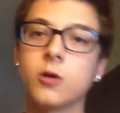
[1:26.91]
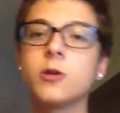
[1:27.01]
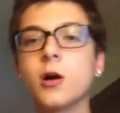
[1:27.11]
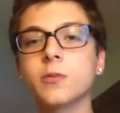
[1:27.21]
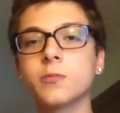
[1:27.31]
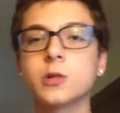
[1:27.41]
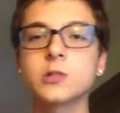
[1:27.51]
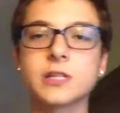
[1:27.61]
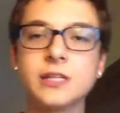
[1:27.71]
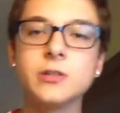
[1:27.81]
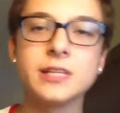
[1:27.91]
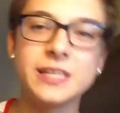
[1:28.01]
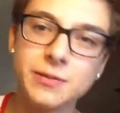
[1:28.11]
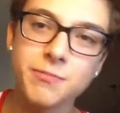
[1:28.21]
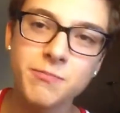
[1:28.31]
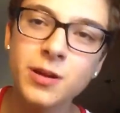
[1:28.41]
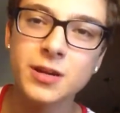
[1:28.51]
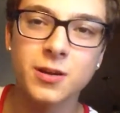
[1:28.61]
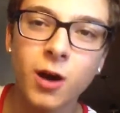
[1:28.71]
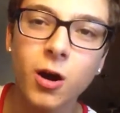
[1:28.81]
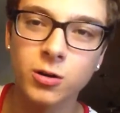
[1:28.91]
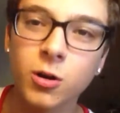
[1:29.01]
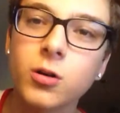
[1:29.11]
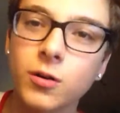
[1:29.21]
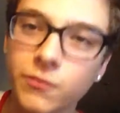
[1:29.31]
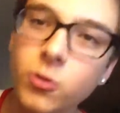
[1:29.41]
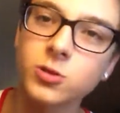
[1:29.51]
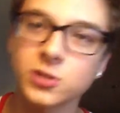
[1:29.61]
Some ones even eat when you call carnivores.